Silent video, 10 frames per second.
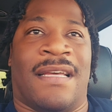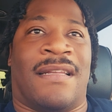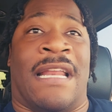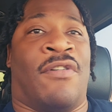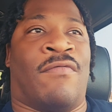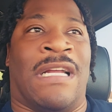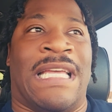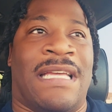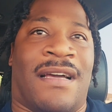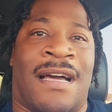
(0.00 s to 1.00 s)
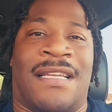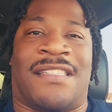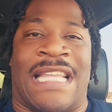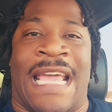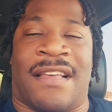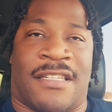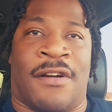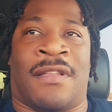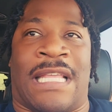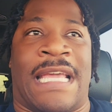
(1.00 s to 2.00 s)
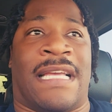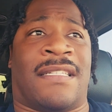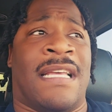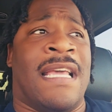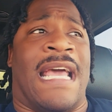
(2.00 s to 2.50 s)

They don't really understand certain things.